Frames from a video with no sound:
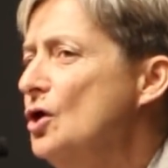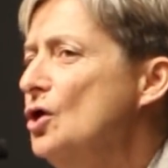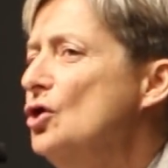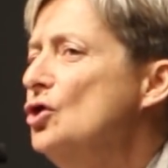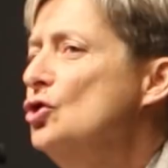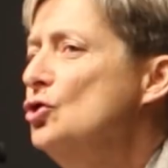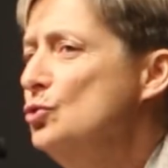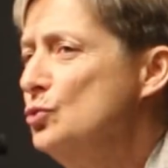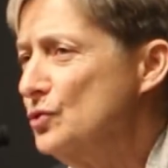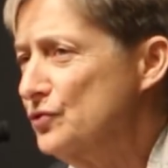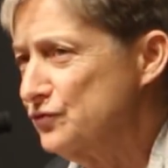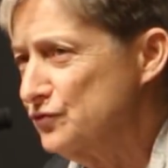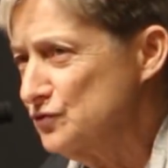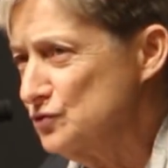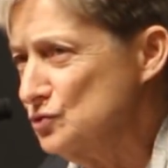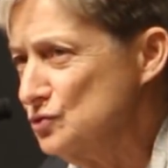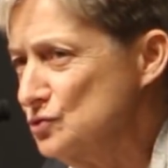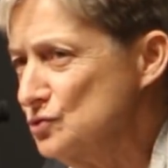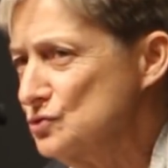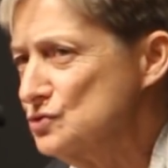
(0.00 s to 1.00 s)
who
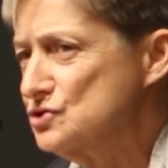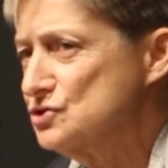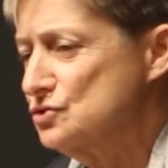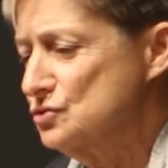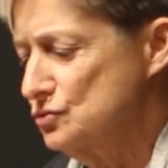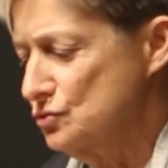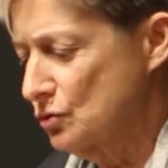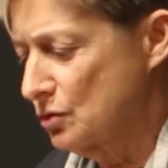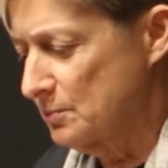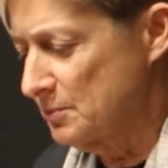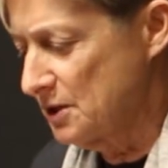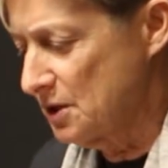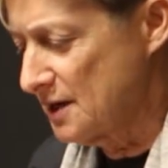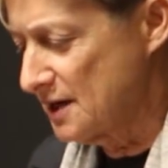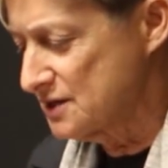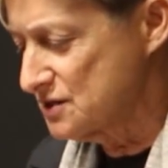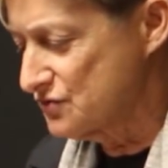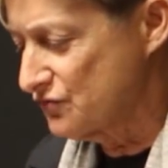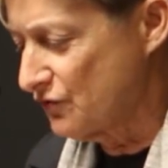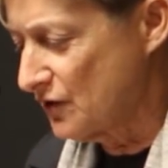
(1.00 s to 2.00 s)
refuse to
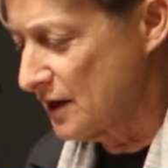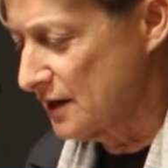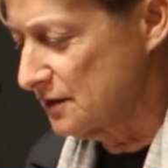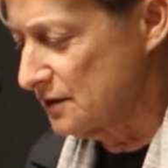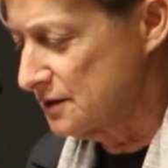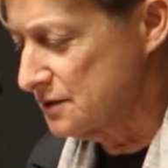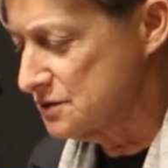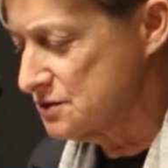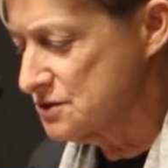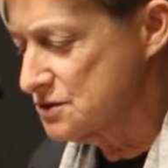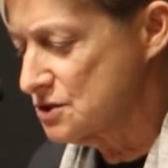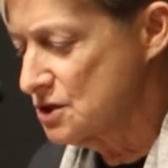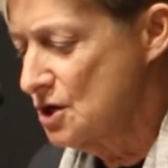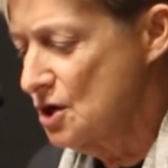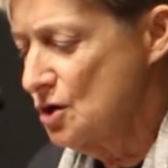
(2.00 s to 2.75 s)
normalize violence,